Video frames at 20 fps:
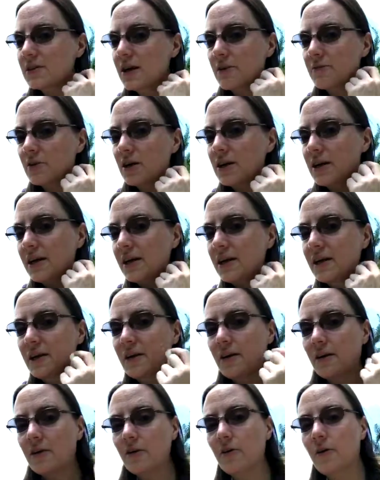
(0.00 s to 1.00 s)
on right
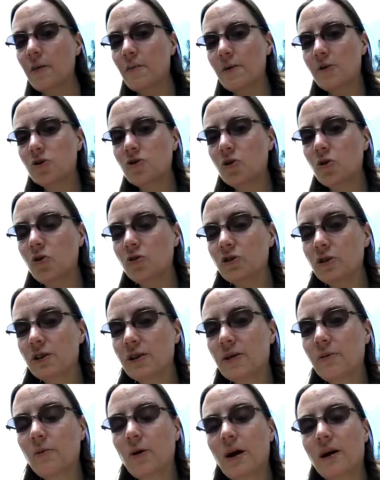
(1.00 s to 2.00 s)
here or on my
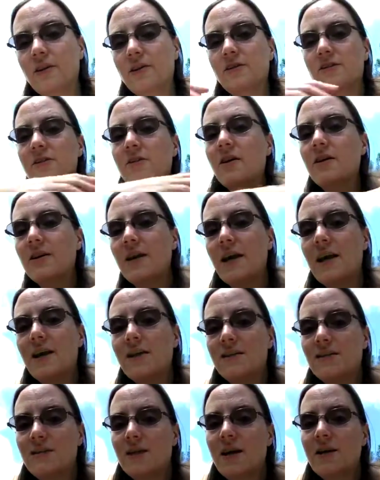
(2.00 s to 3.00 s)
shoulder where the sun hits,